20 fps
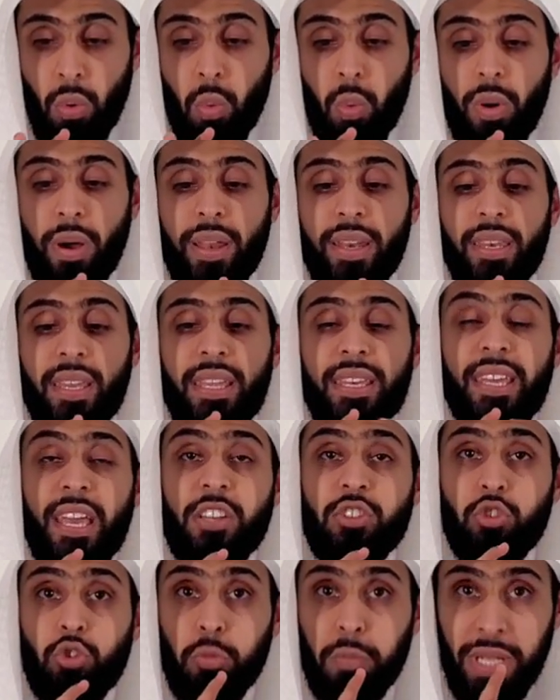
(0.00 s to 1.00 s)
One, it
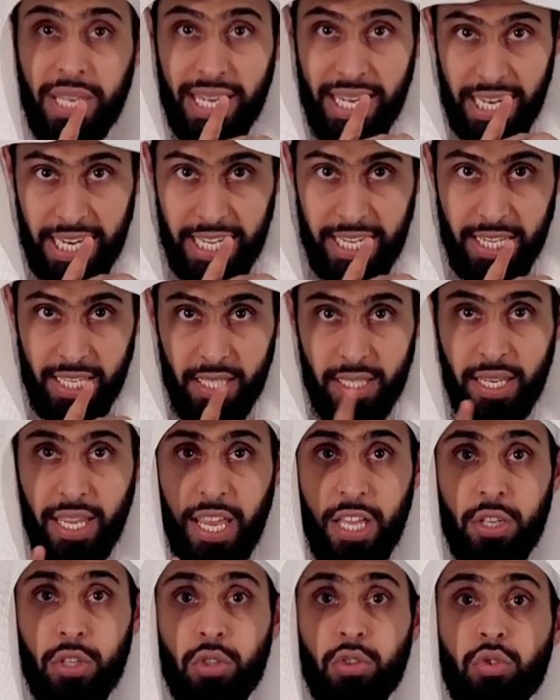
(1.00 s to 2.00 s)
has to be lean,
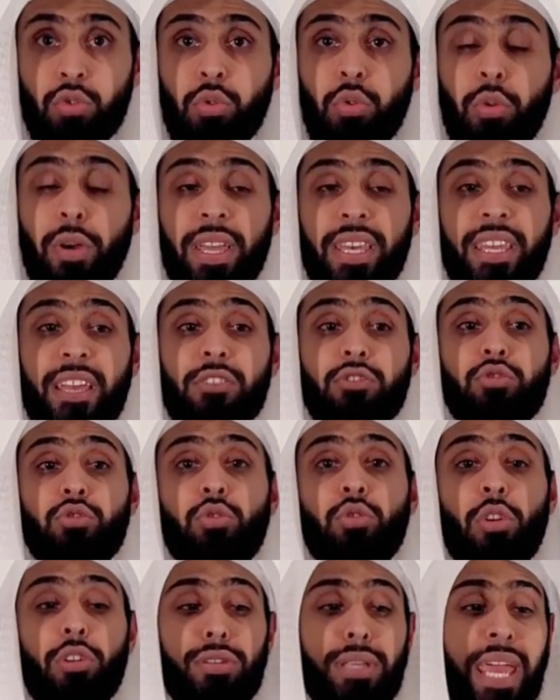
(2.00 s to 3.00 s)
and two, it has
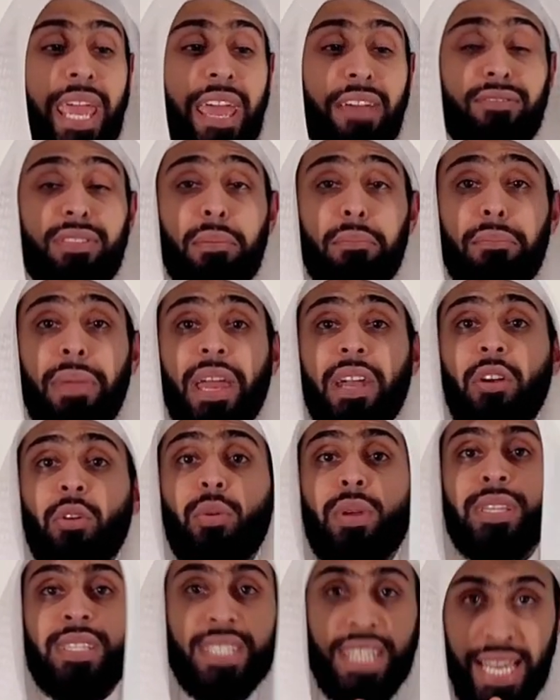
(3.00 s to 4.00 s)
to not have the
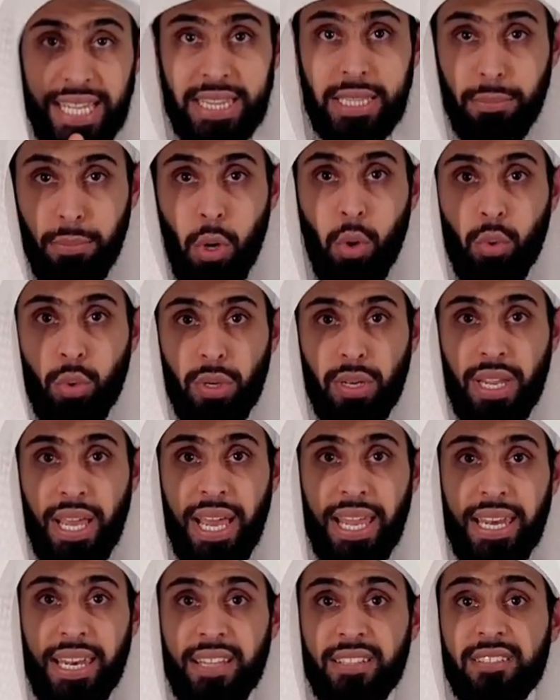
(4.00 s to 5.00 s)
marrow inside the bone.
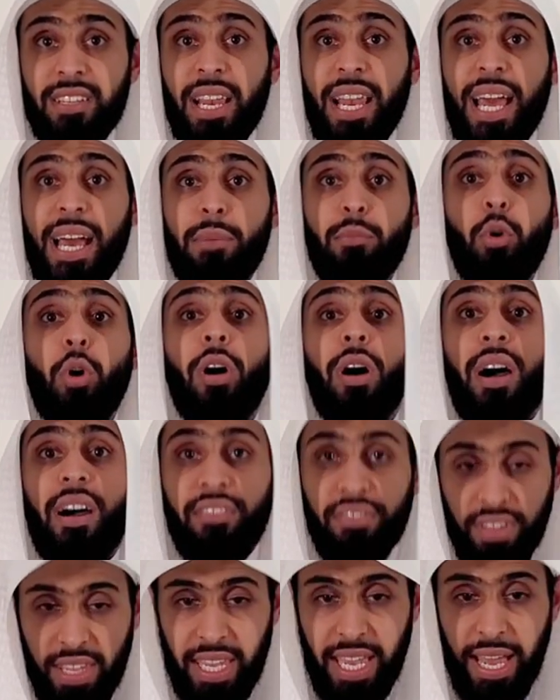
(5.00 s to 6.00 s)
Allati la
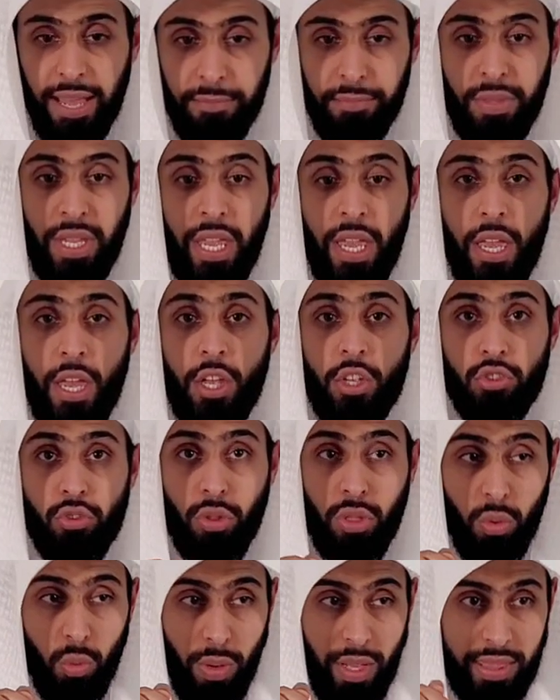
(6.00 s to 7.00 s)
mukha fiha.
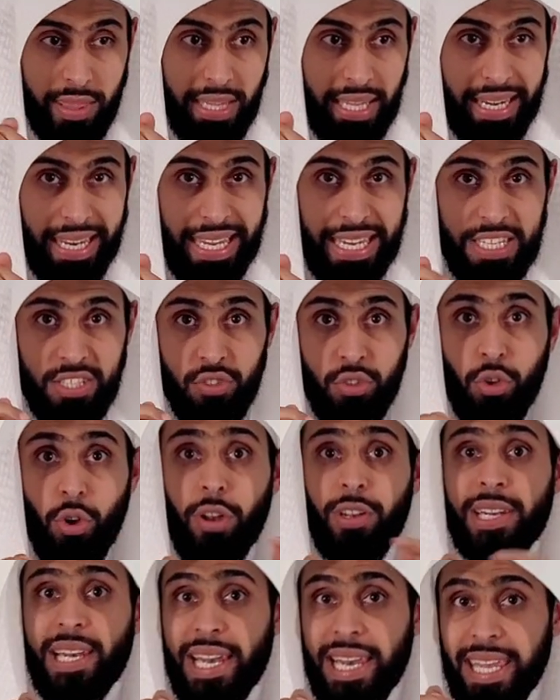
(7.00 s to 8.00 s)
So the one that is
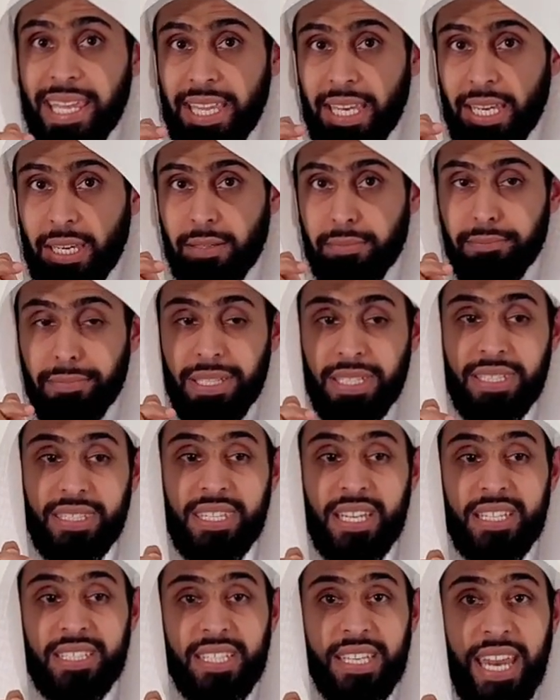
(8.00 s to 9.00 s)
not lean
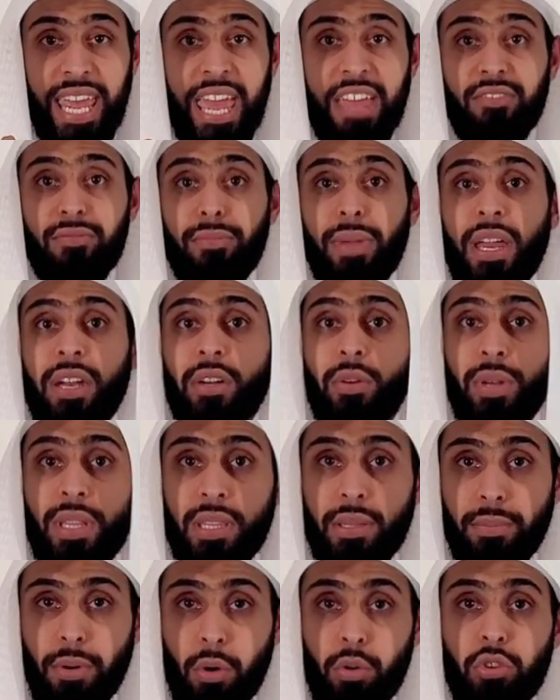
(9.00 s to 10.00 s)
but doesn't have marrow
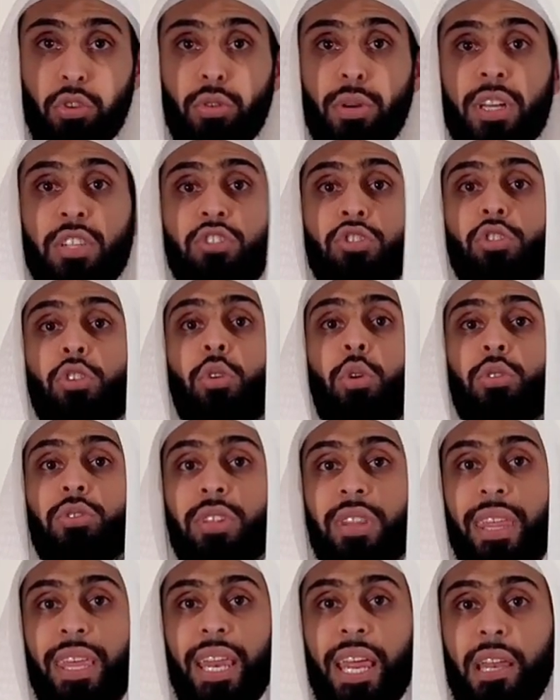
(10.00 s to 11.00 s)
in the bone, you can
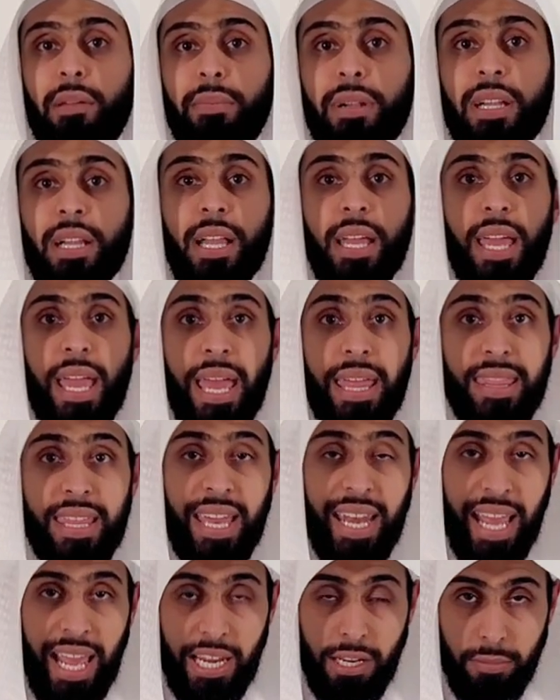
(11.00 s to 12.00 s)
slaughter that animal. And
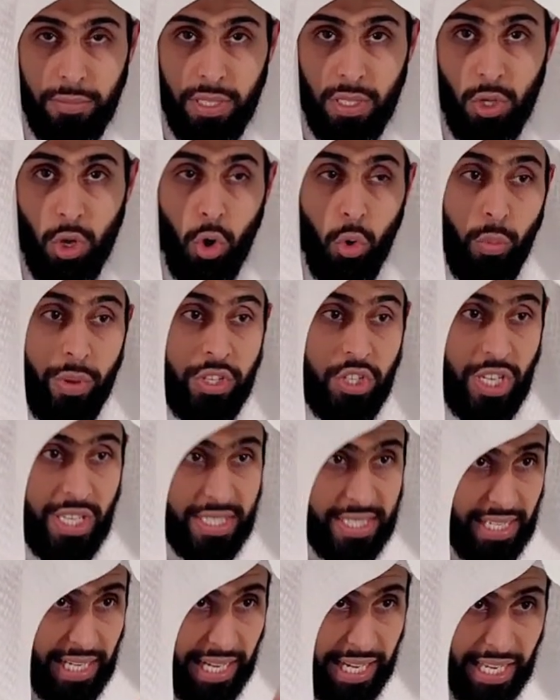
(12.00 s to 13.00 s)
that animal which
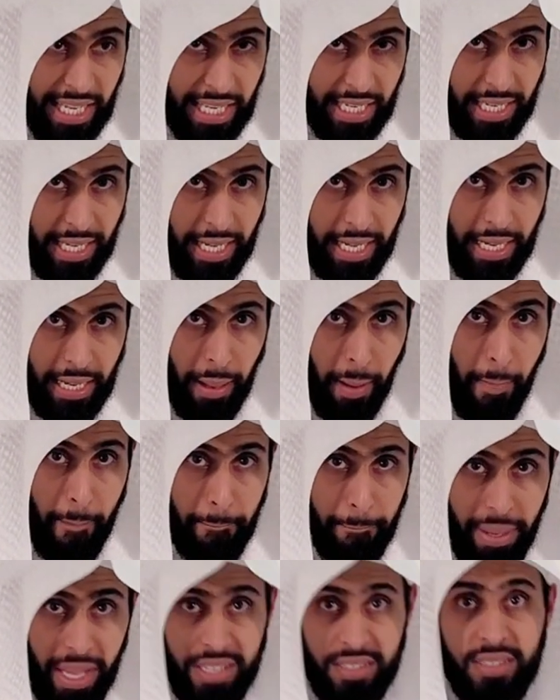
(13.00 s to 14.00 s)
is lean
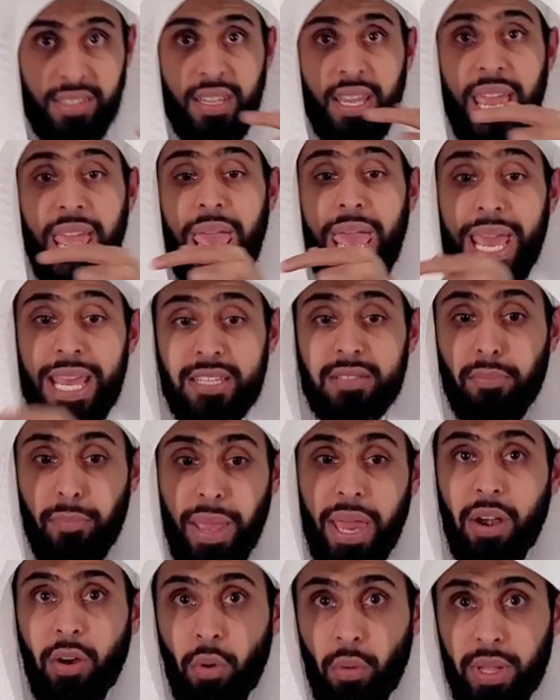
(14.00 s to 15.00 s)
but has
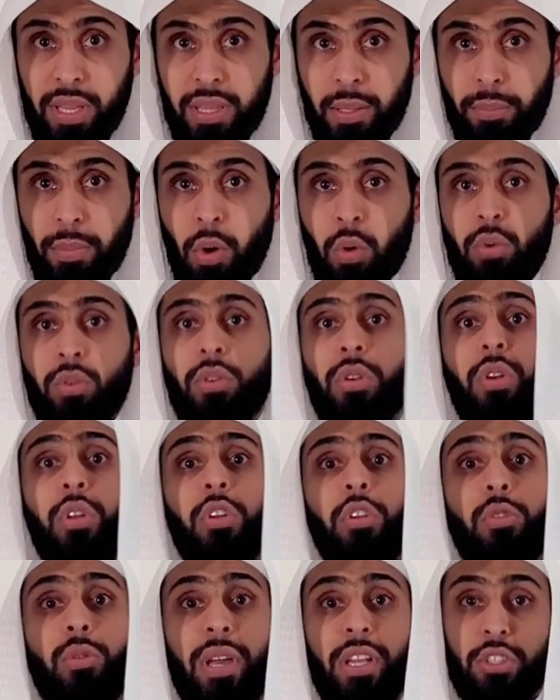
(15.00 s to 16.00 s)
marrow in the bone,
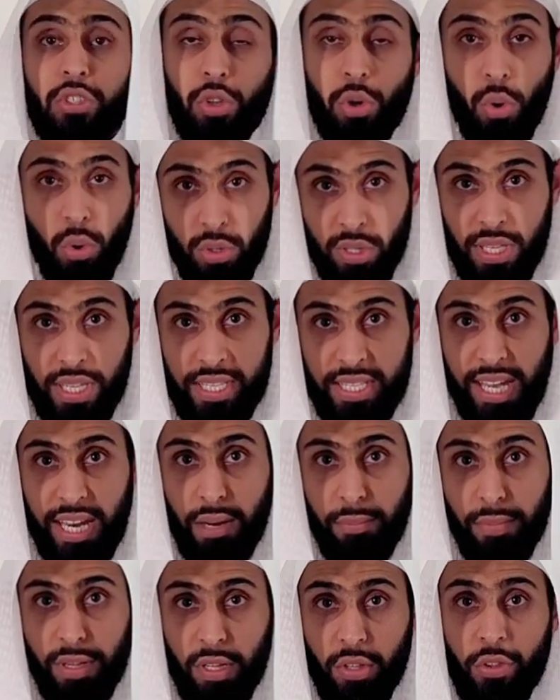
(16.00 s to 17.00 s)
you can slaughter this
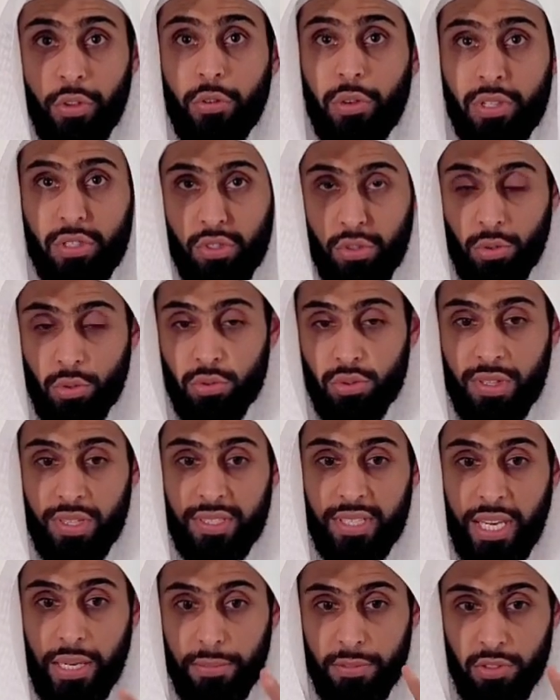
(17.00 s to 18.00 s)
animal. You can slaughter
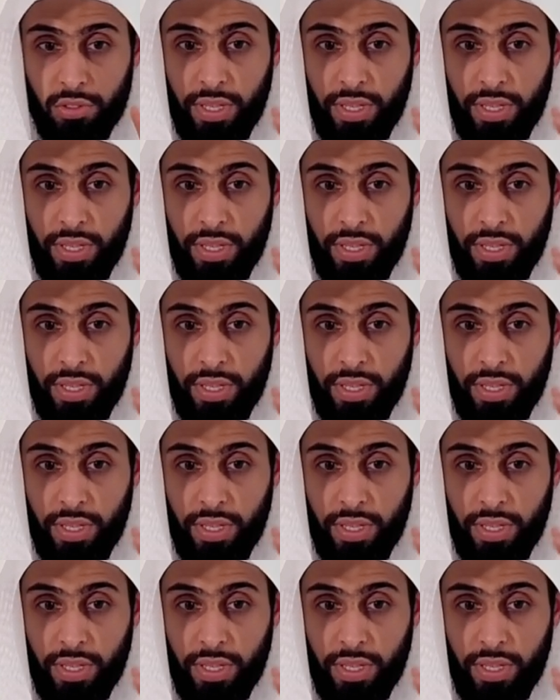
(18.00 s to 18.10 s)
this animal.